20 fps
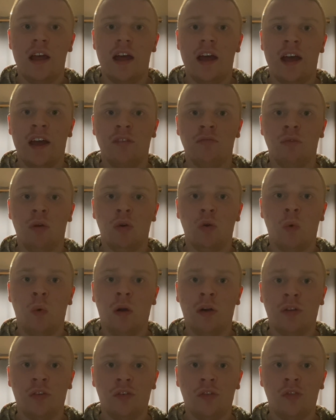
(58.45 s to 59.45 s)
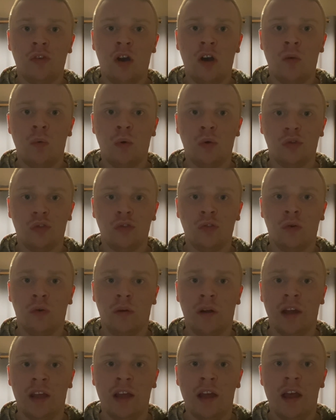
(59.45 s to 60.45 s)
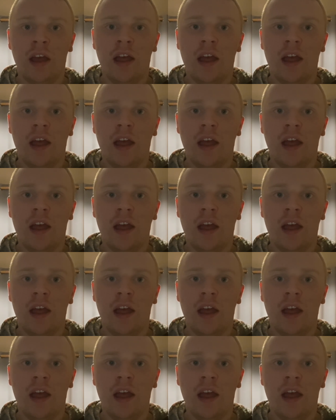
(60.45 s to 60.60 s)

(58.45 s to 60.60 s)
and Rogue One, a Star Wars story.